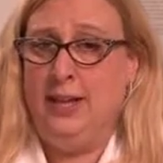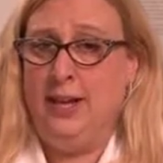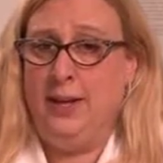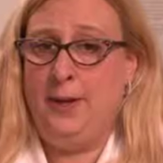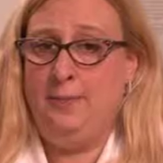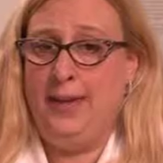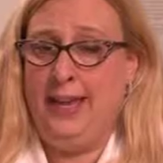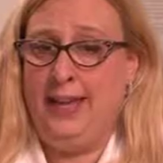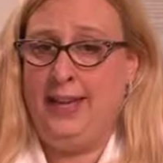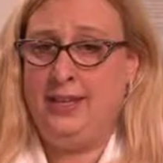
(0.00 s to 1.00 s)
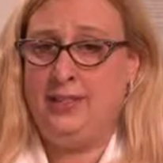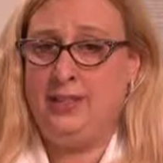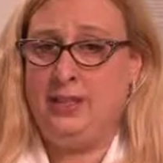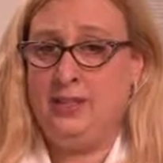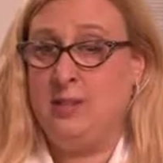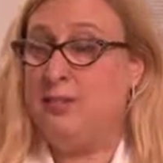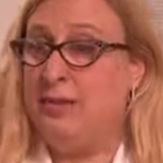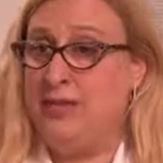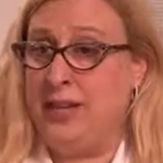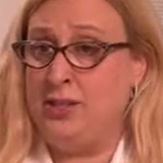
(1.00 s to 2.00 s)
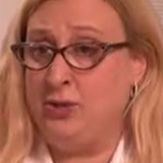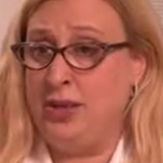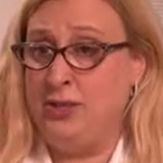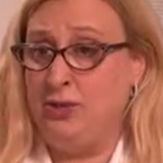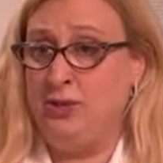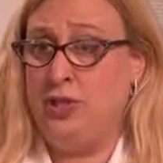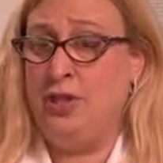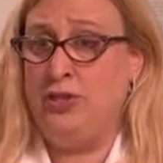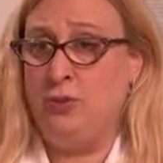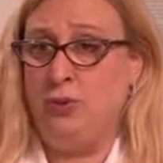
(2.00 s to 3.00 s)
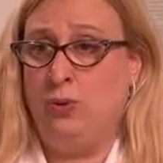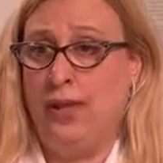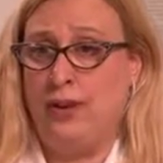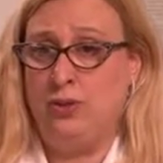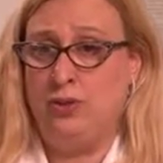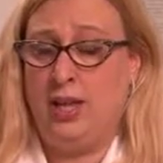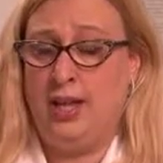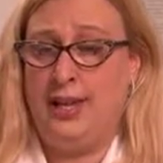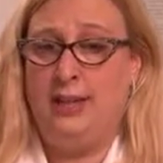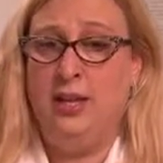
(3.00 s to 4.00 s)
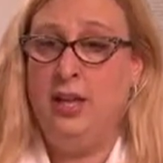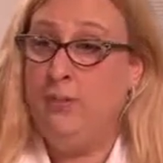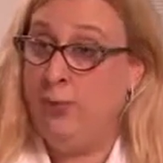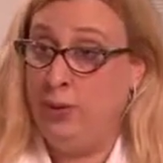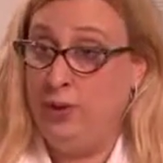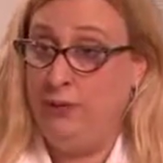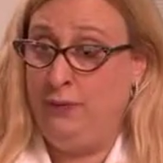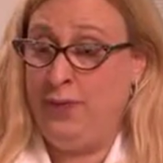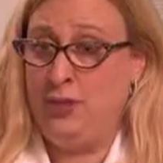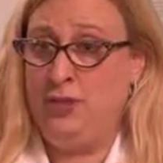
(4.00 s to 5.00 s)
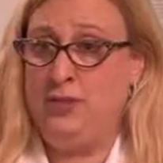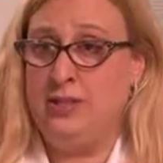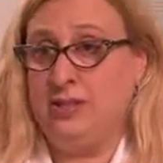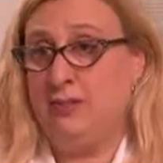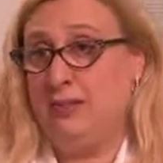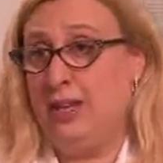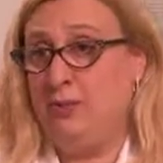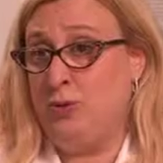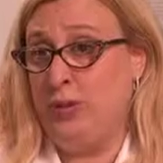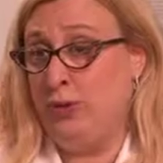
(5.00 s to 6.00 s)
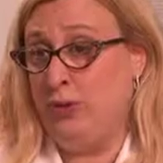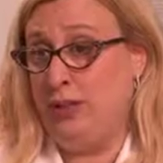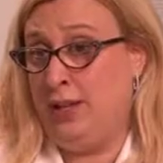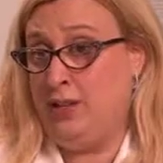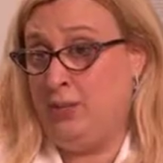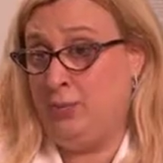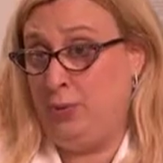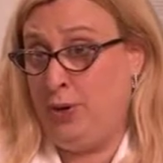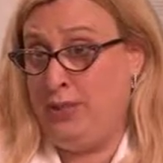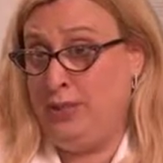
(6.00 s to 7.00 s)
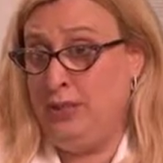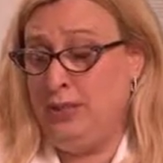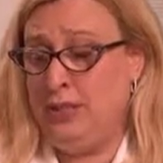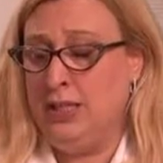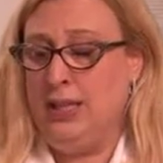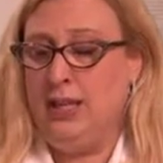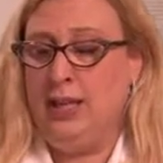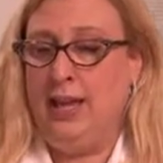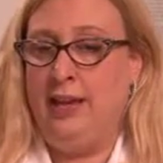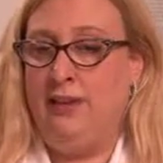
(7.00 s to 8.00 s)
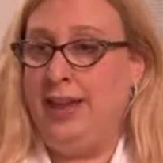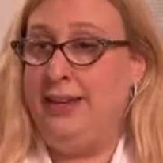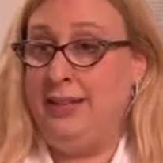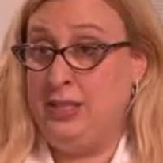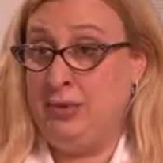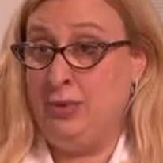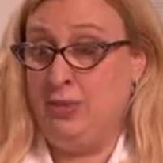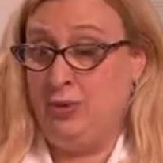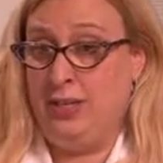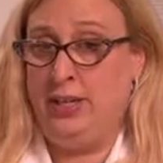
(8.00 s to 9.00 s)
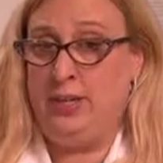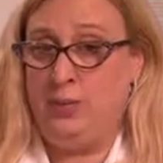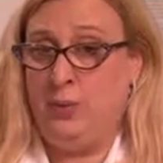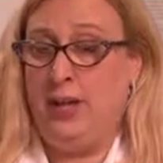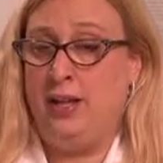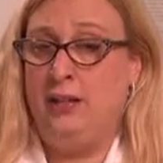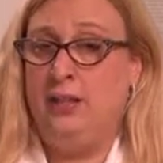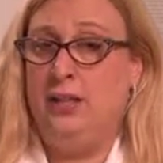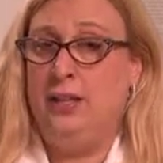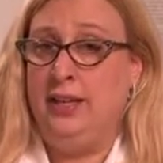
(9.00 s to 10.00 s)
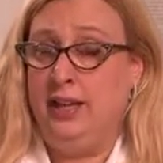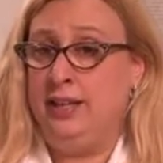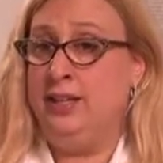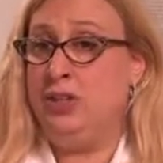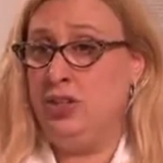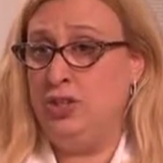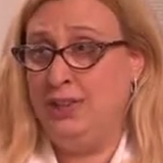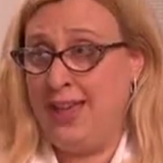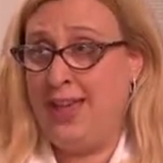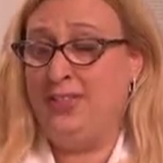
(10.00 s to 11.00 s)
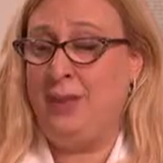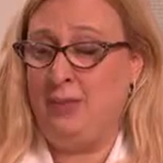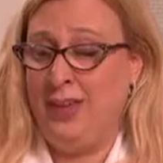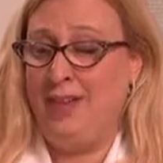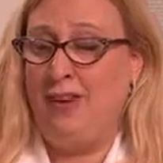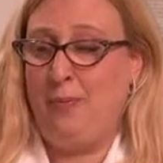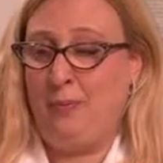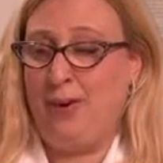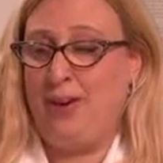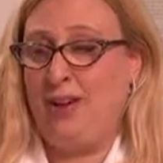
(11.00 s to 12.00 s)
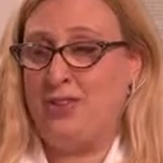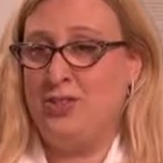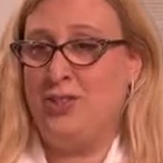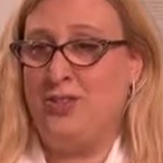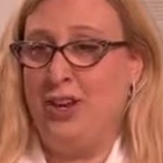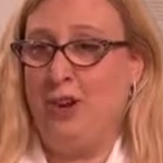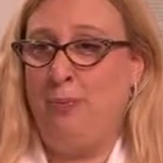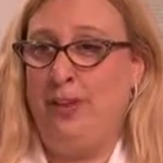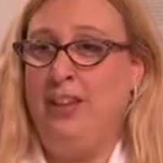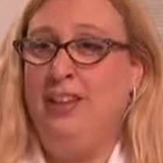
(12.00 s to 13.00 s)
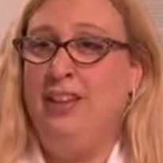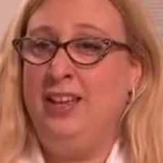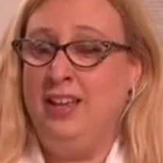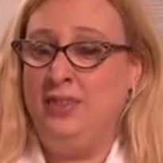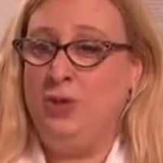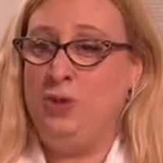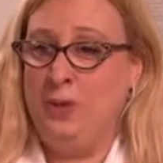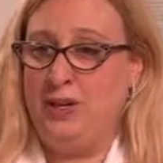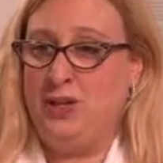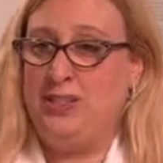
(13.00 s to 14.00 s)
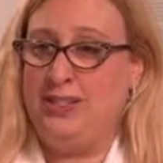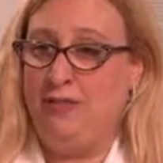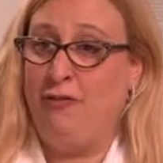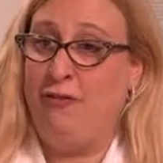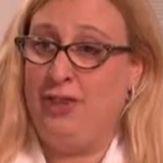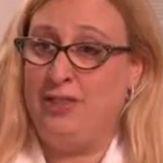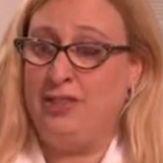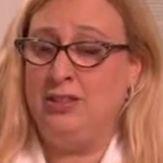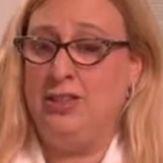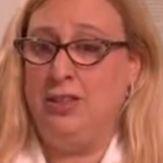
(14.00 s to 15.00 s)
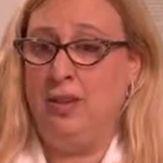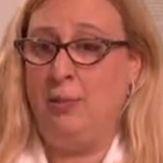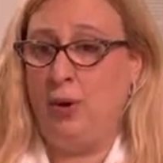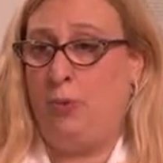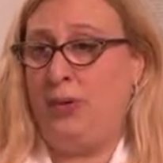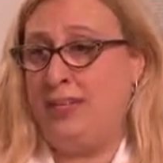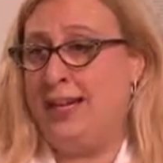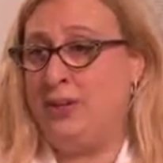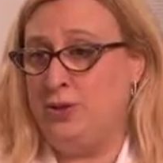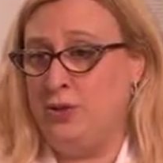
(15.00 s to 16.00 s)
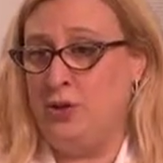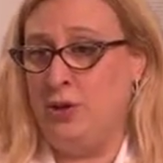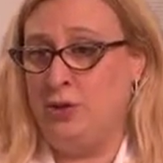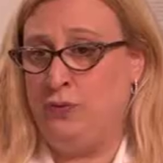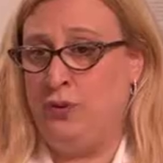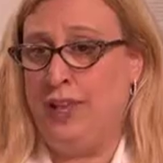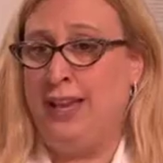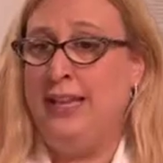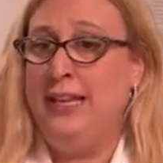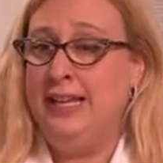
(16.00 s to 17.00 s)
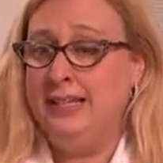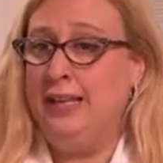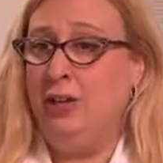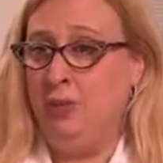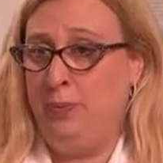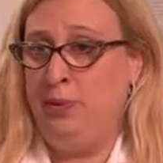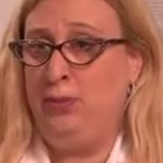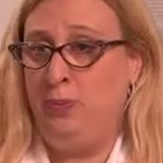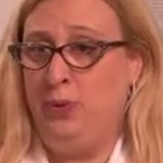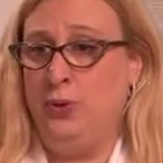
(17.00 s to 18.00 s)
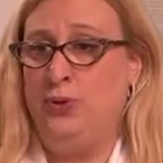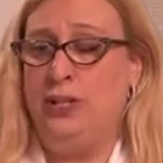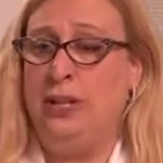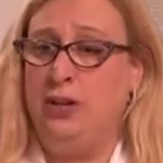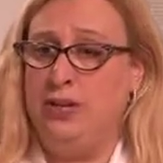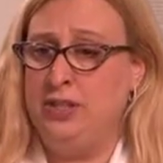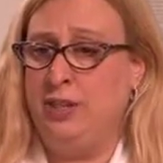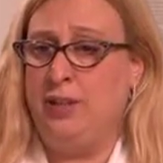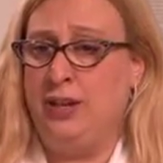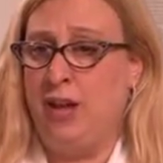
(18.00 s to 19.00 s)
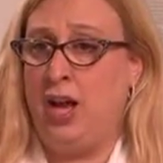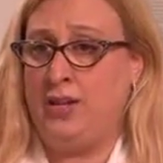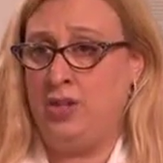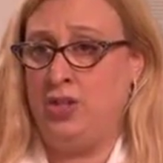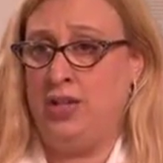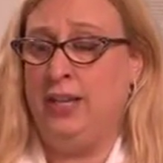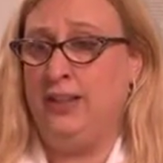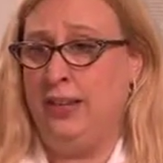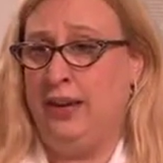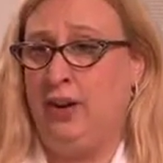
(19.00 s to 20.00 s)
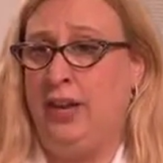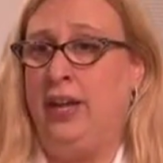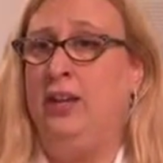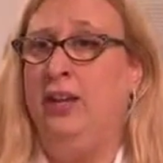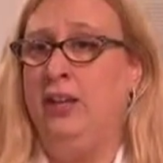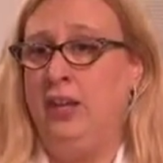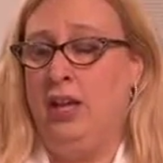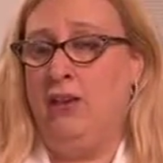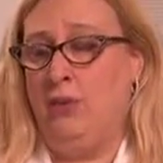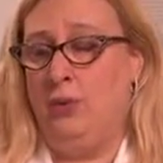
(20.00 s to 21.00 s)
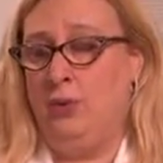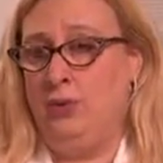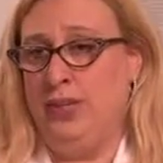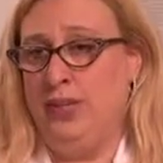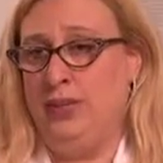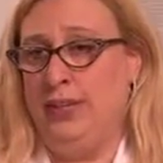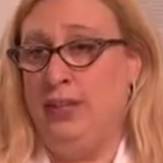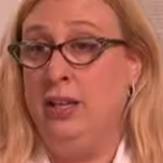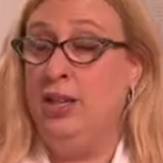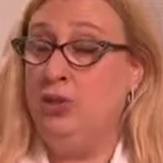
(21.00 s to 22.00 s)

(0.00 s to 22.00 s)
And sometimes x-rays are done to rule out underlying bone infections that sometimes we don't realize are present, and that needs to be treated as well. In addition to that, then we have hyperbaric oxygen therapy in those patients that fit the appropriate diagnosis codes for that to help heal the wound and increase the amount of oxygen in the area for wound healing.